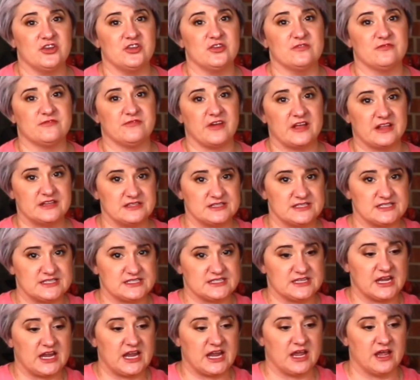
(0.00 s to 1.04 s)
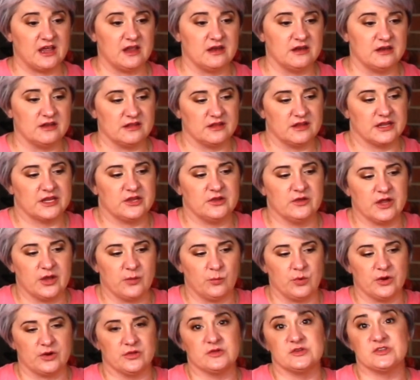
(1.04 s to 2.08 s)
you fence in, like you
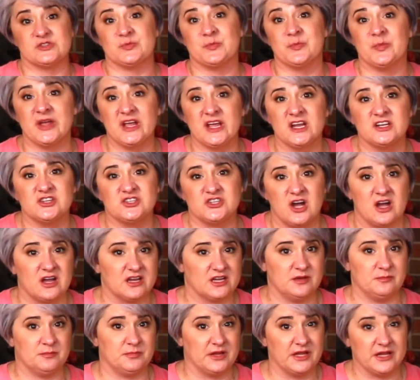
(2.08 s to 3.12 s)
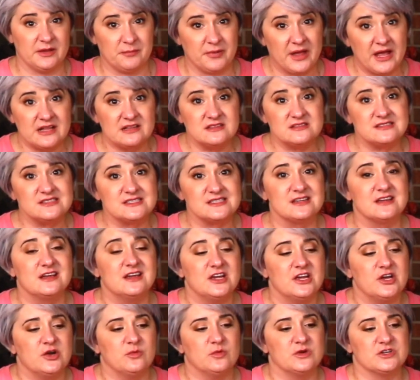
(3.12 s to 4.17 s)
get one of those big doggy playpens,
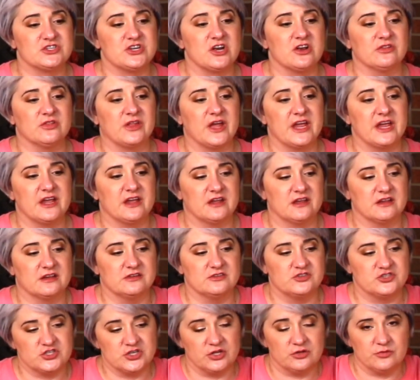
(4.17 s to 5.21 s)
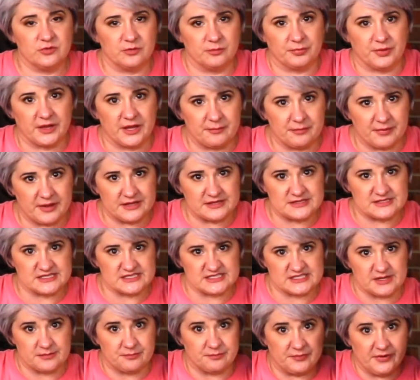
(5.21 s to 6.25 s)
which are like children playpens except